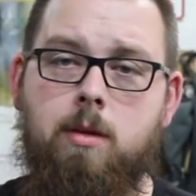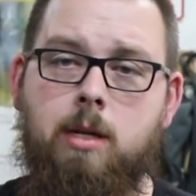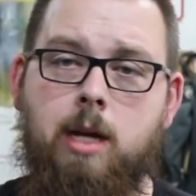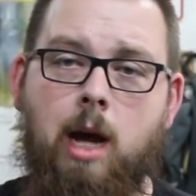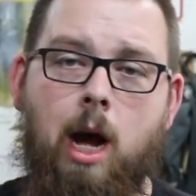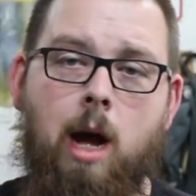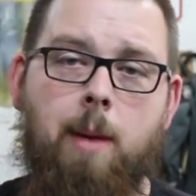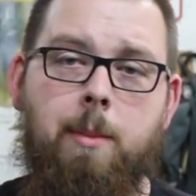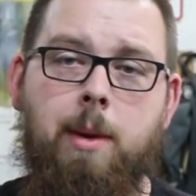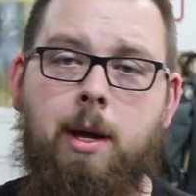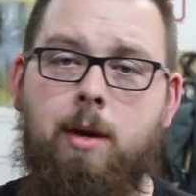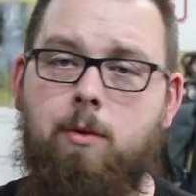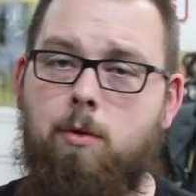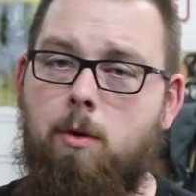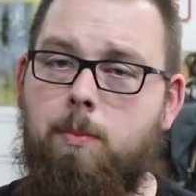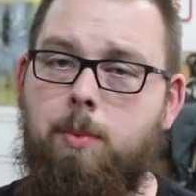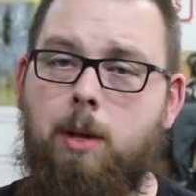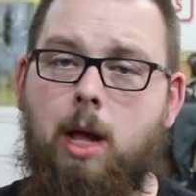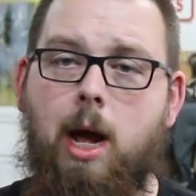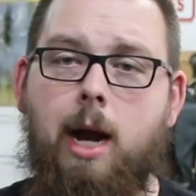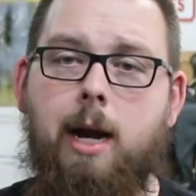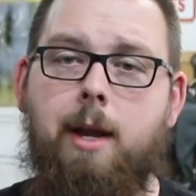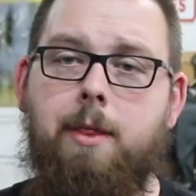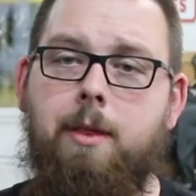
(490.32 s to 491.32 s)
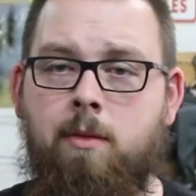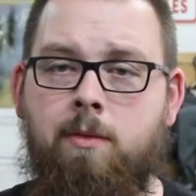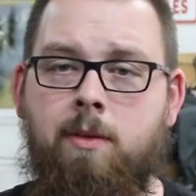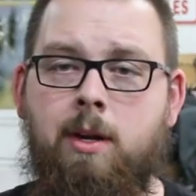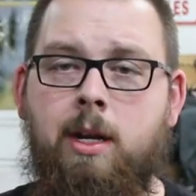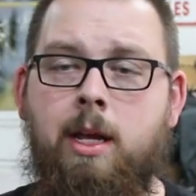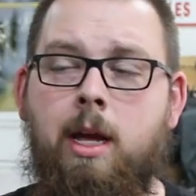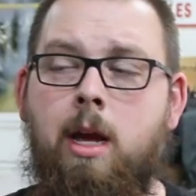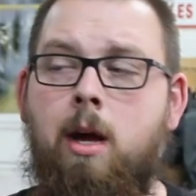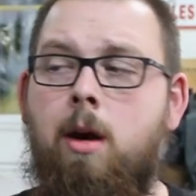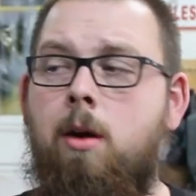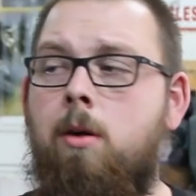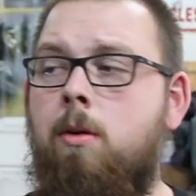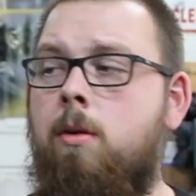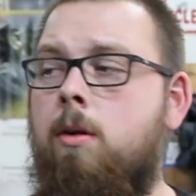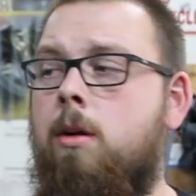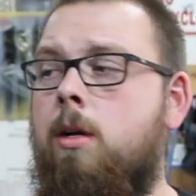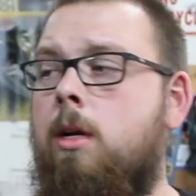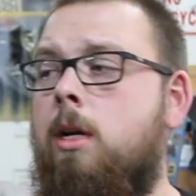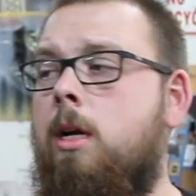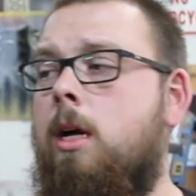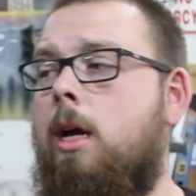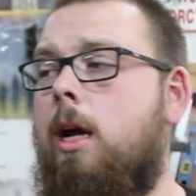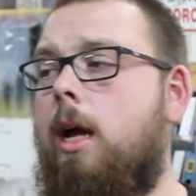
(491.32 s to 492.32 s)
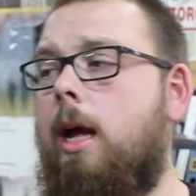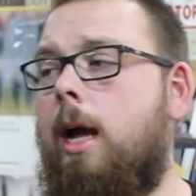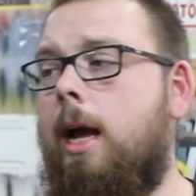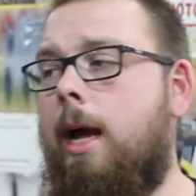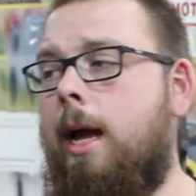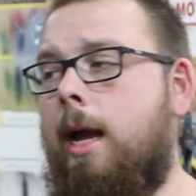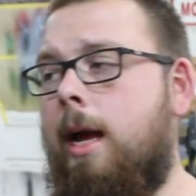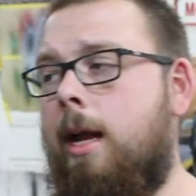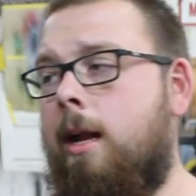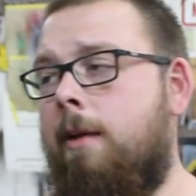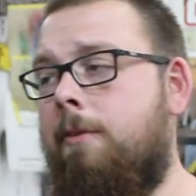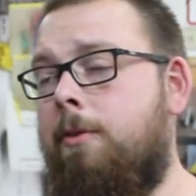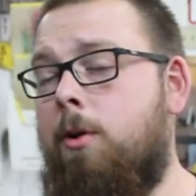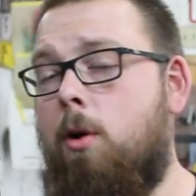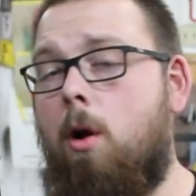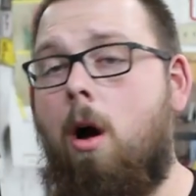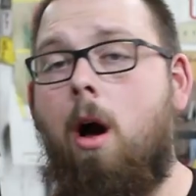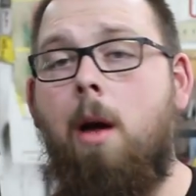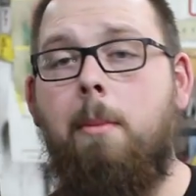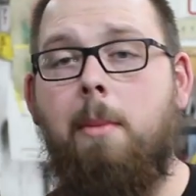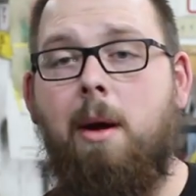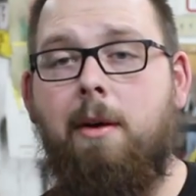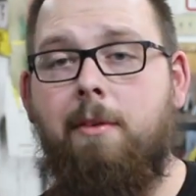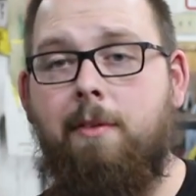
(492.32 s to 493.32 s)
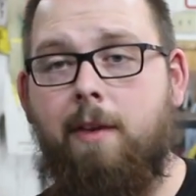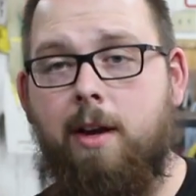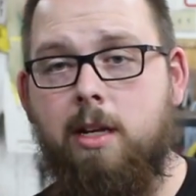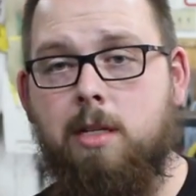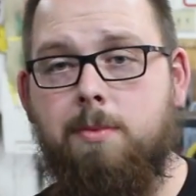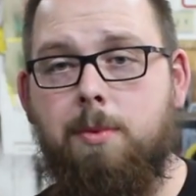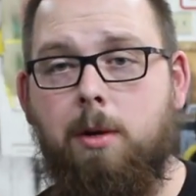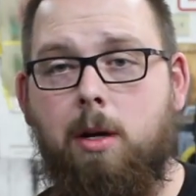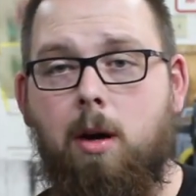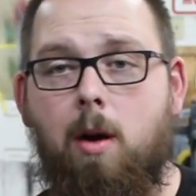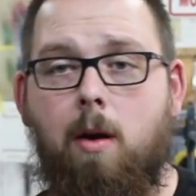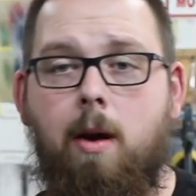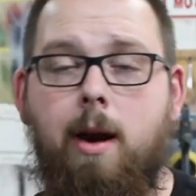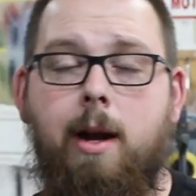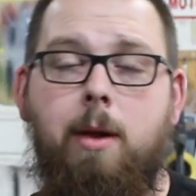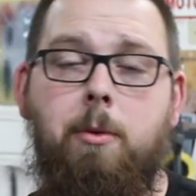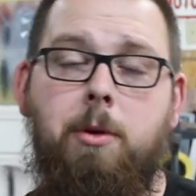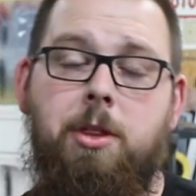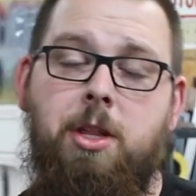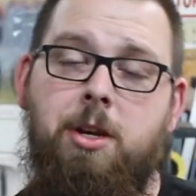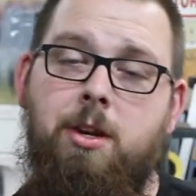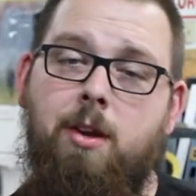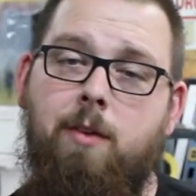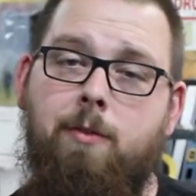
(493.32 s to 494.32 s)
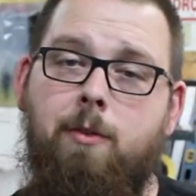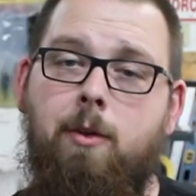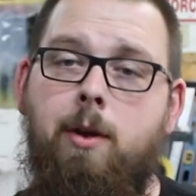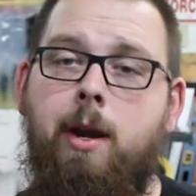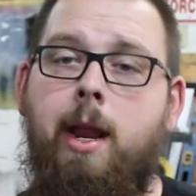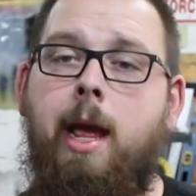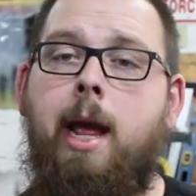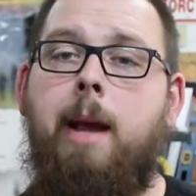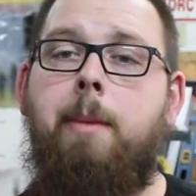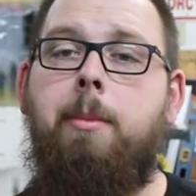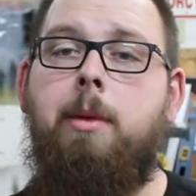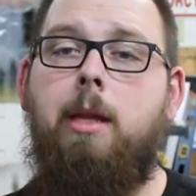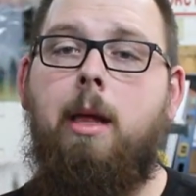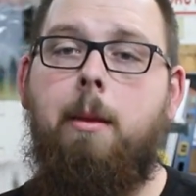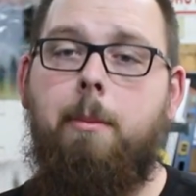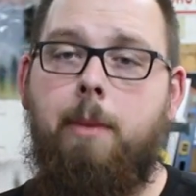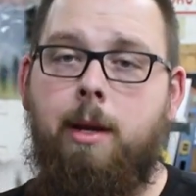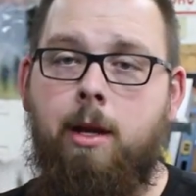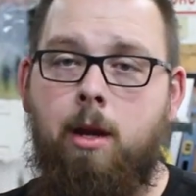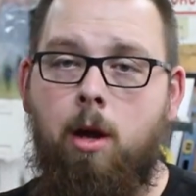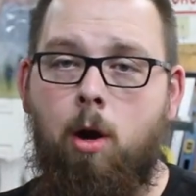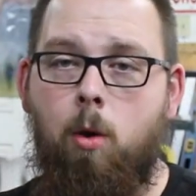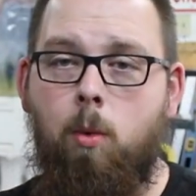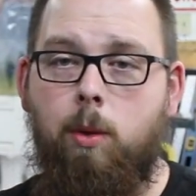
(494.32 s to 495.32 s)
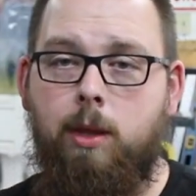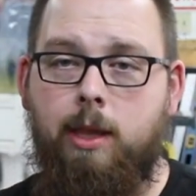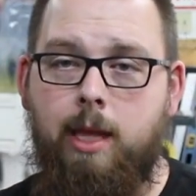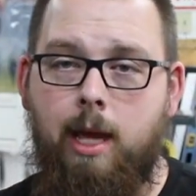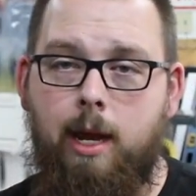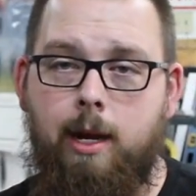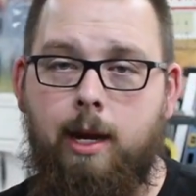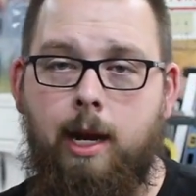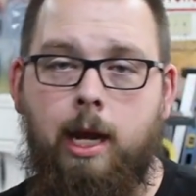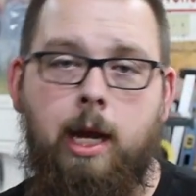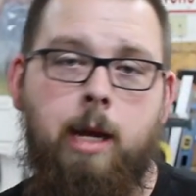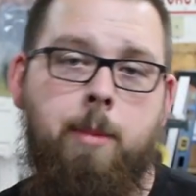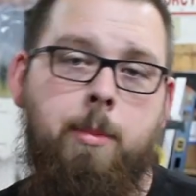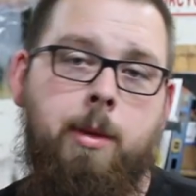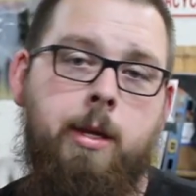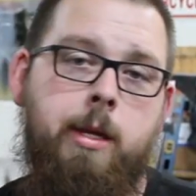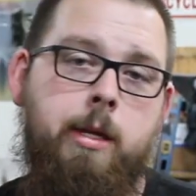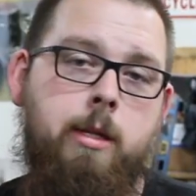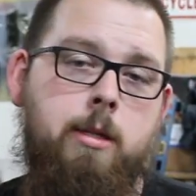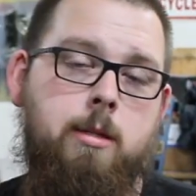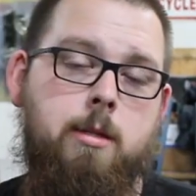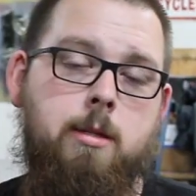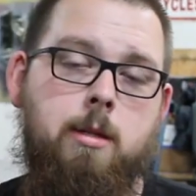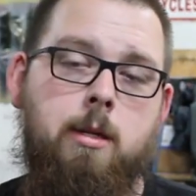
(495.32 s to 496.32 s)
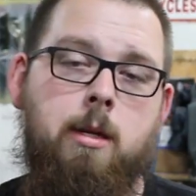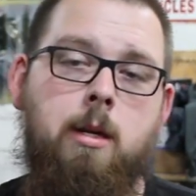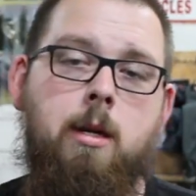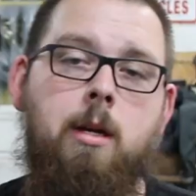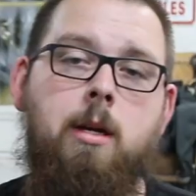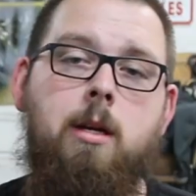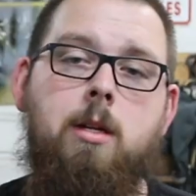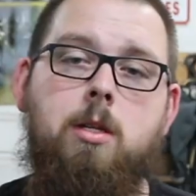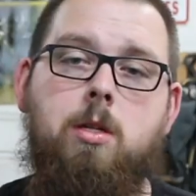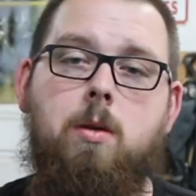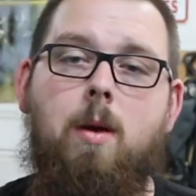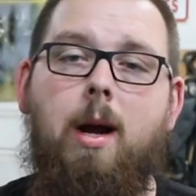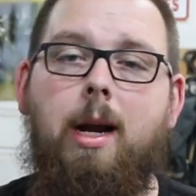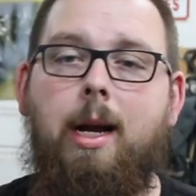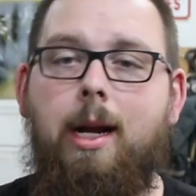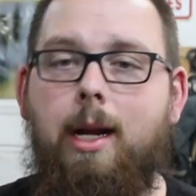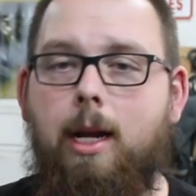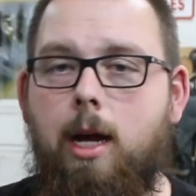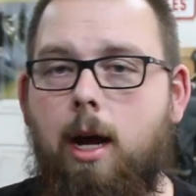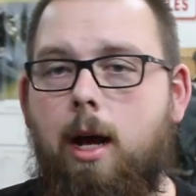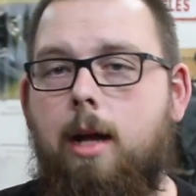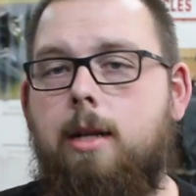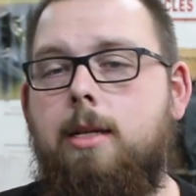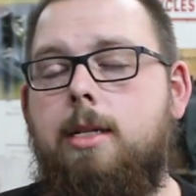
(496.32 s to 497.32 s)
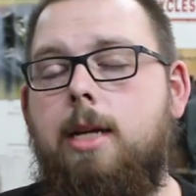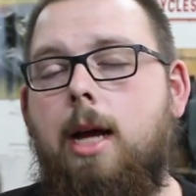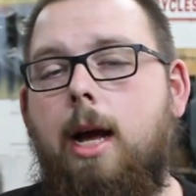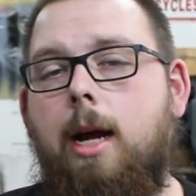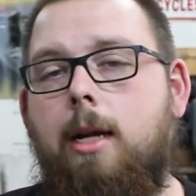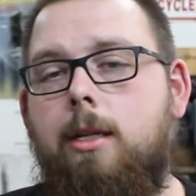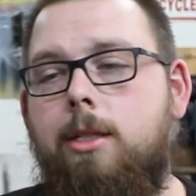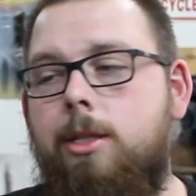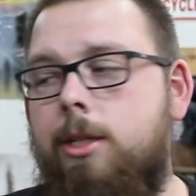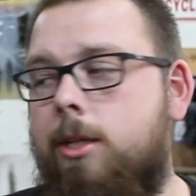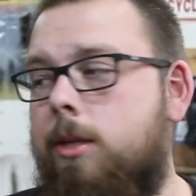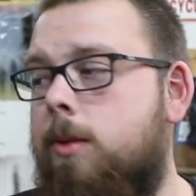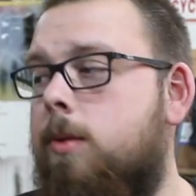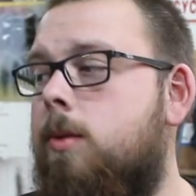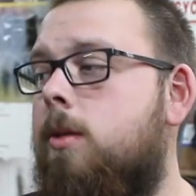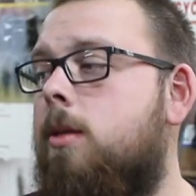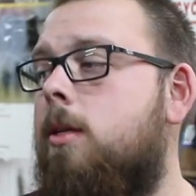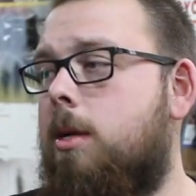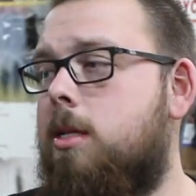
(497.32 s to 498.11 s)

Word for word: comment, reply to the video, and if you're on my Facebook already with a different name, let me know what that name is so I can contact you.